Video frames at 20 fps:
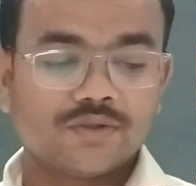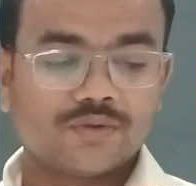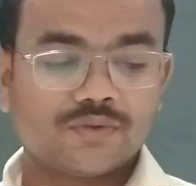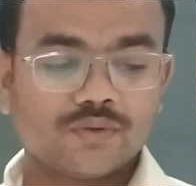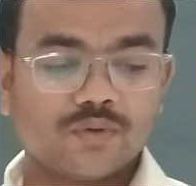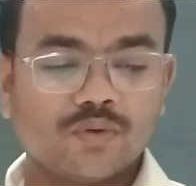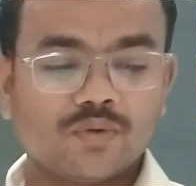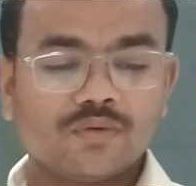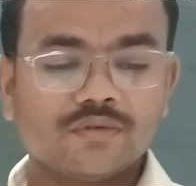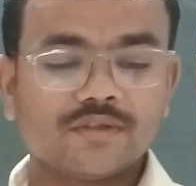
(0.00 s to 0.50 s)

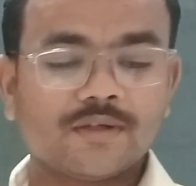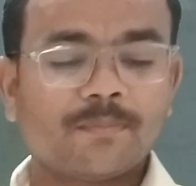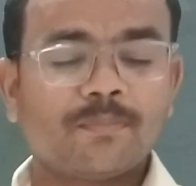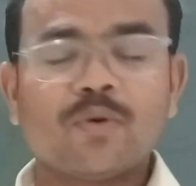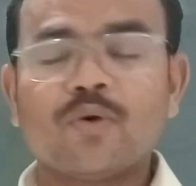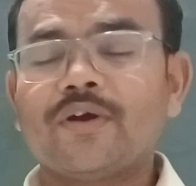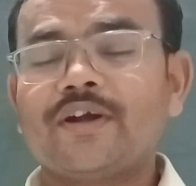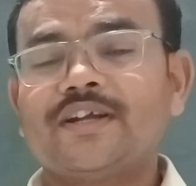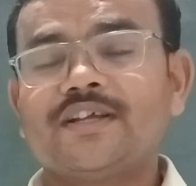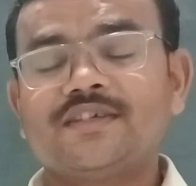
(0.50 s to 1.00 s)
So the
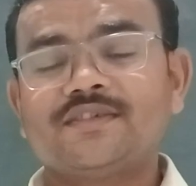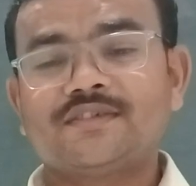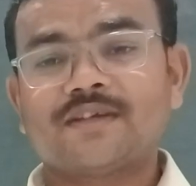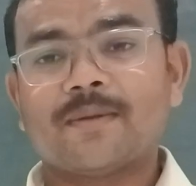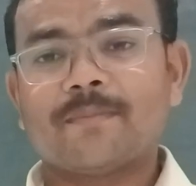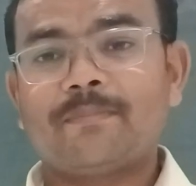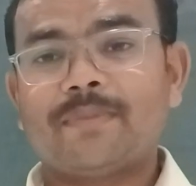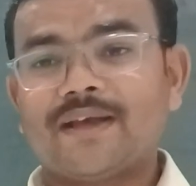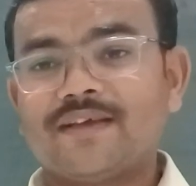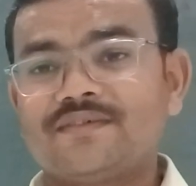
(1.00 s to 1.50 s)
poet is
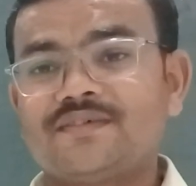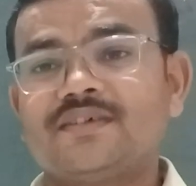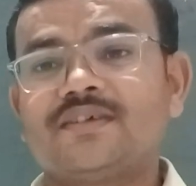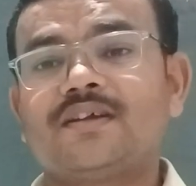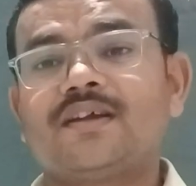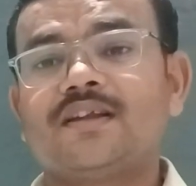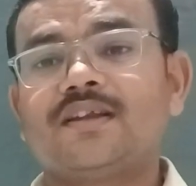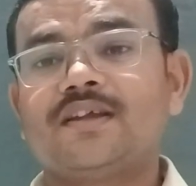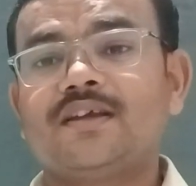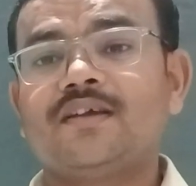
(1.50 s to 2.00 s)

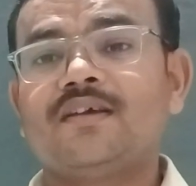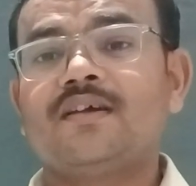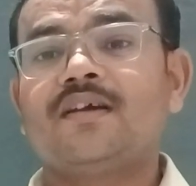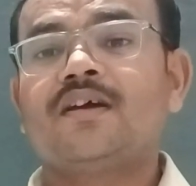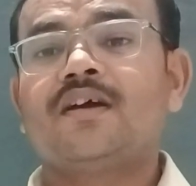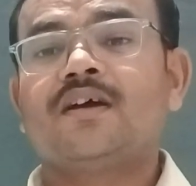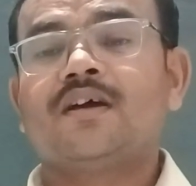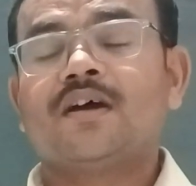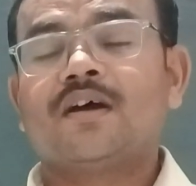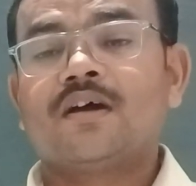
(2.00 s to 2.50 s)
basically